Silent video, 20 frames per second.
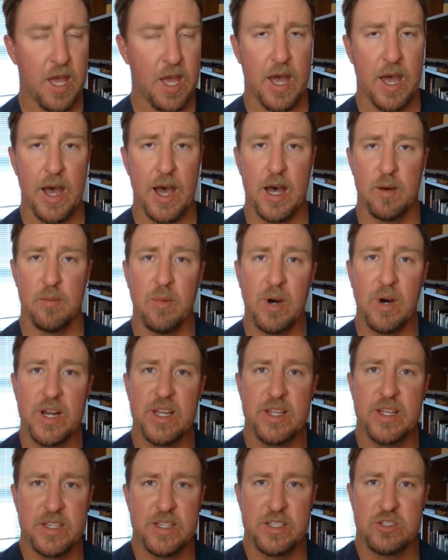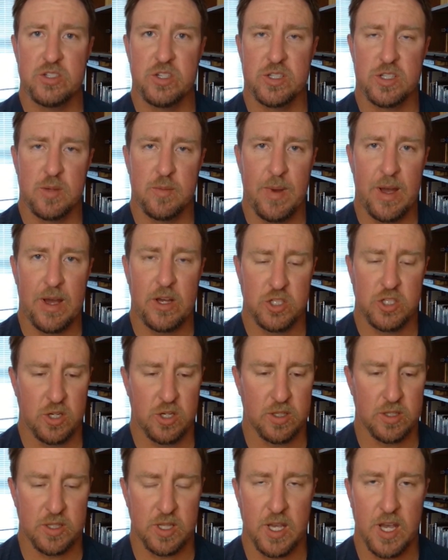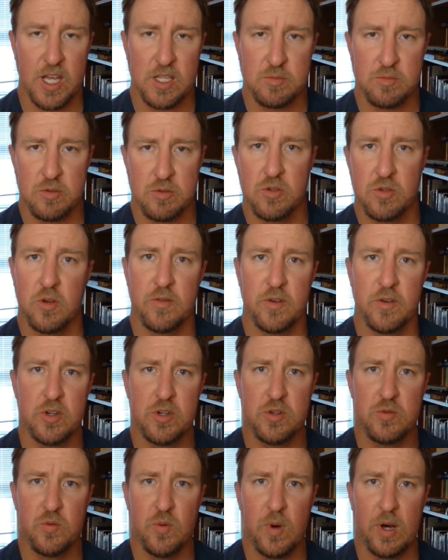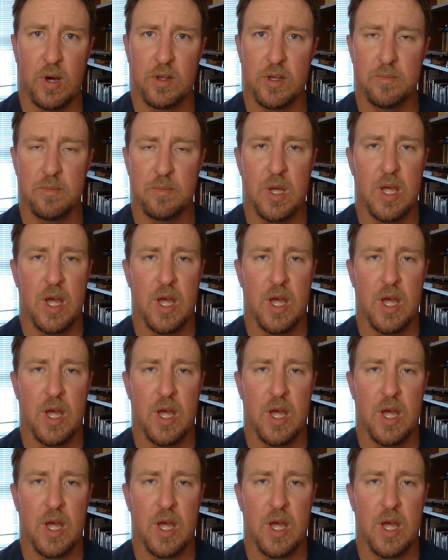But it is just about sharing the gospel. So if you're new, welcome.